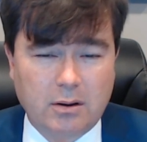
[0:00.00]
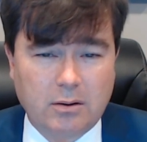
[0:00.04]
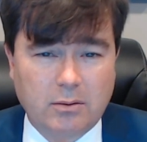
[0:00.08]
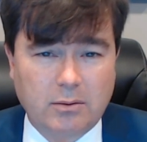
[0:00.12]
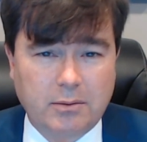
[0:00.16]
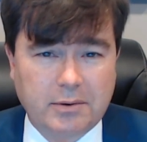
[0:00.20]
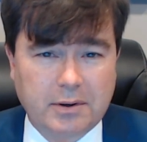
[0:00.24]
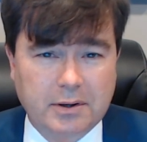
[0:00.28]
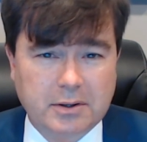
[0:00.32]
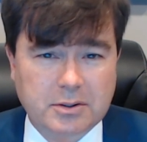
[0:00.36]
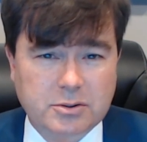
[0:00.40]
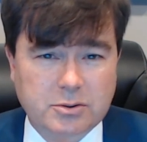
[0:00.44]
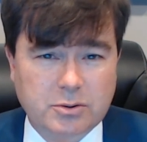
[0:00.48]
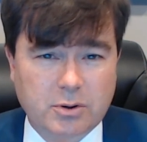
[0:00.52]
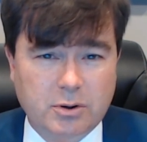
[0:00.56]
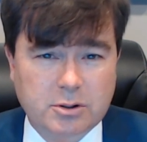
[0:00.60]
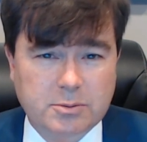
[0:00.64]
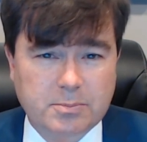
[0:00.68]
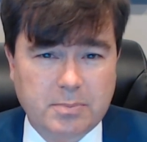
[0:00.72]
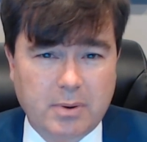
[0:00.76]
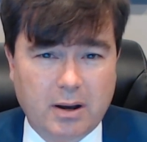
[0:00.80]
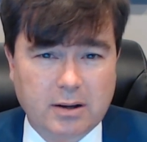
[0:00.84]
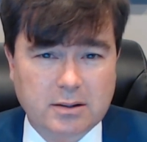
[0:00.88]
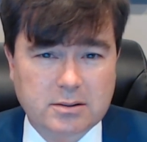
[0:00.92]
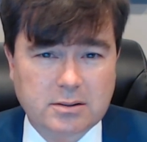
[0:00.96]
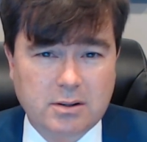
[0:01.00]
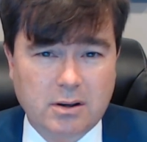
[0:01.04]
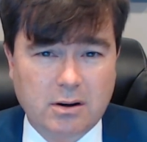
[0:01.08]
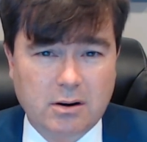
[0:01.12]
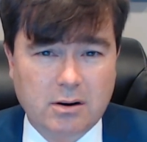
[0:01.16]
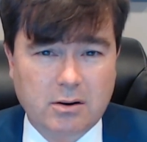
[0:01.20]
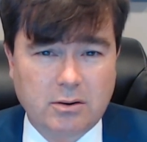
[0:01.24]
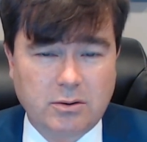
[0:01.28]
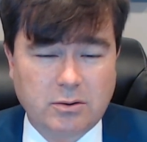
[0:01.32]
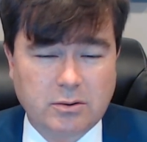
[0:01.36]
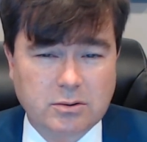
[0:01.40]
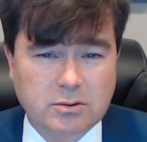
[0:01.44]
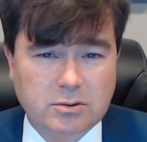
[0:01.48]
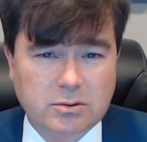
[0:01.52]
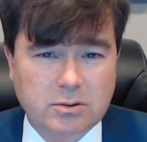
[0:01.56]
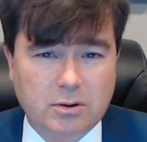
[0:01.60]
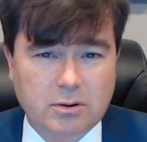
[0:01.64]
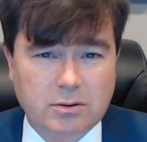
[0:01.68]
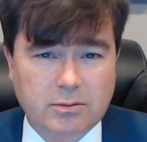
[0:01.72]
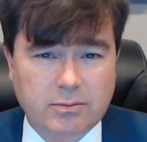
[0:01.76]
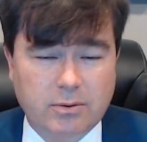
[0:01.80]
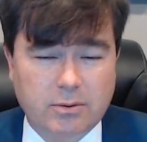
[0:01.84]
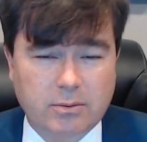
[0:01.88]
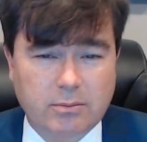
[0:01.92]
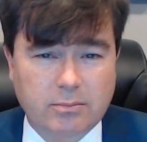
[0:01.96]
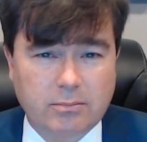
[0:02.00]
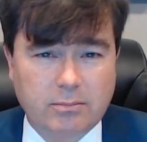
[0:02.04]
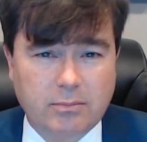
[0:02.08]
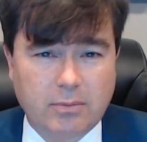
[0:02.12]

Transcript: We've got a search box there. You can search for